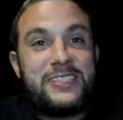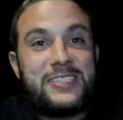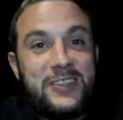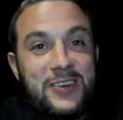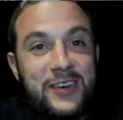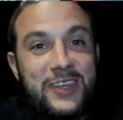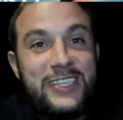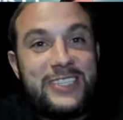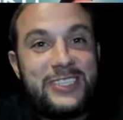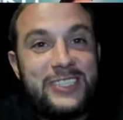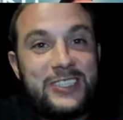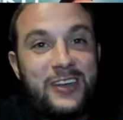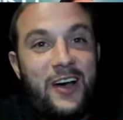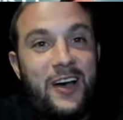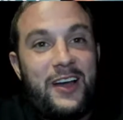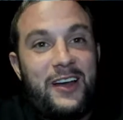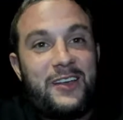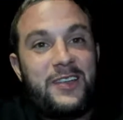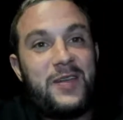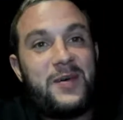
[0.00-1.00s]

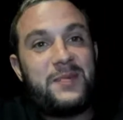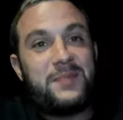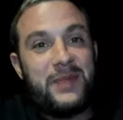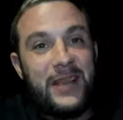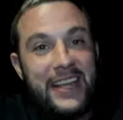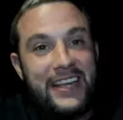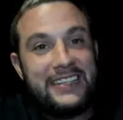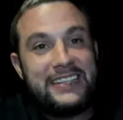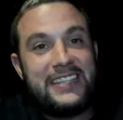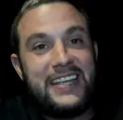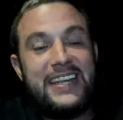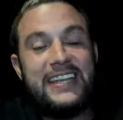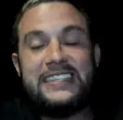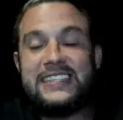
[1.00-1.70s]
screenshot of the plane. He